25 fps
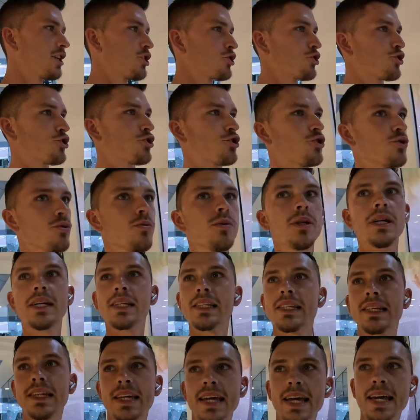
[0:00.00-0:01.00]

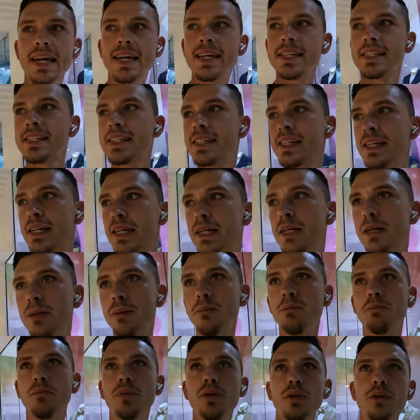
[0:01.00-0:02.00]
suited and
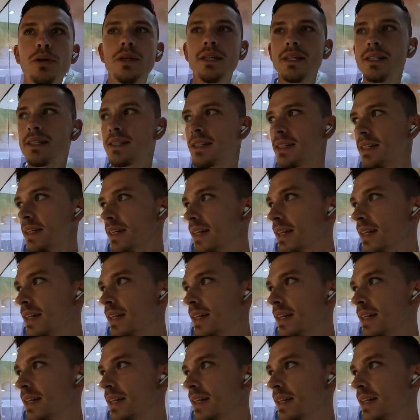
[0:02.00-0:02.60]
booted